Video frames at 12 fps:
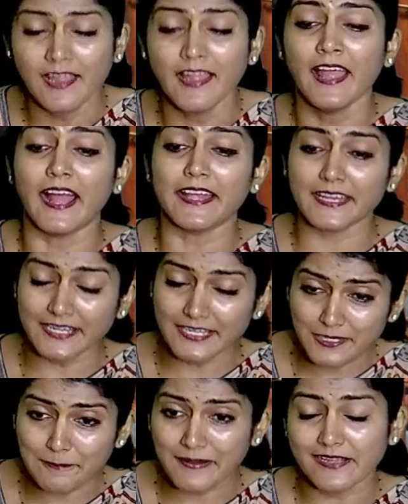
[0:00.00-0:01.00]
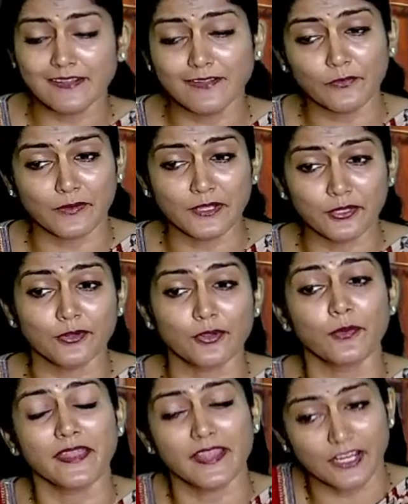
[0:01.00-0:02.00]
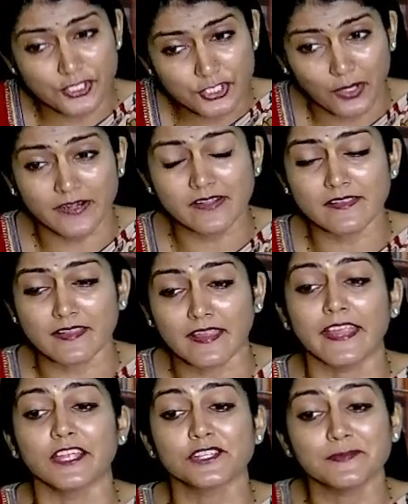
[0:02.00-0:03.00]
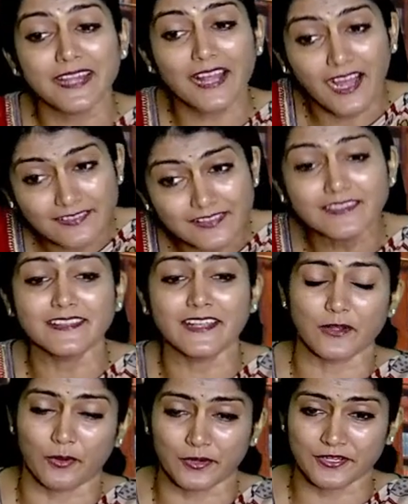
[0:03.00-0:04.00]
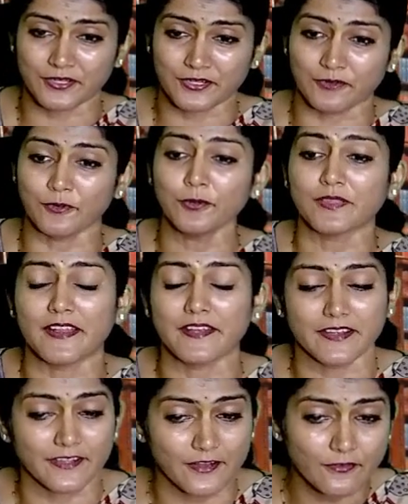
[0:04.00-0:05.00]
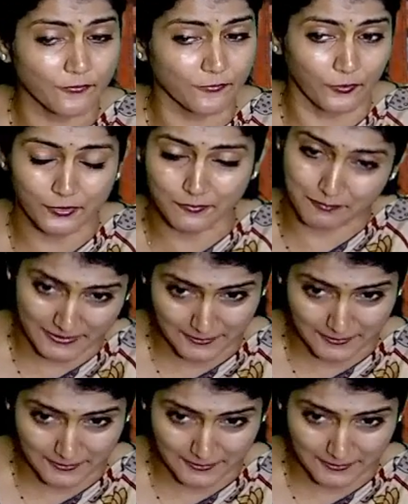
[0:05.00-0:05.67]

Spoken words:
and independence when you're doing assurance engagement other than audit review, then it is 4B.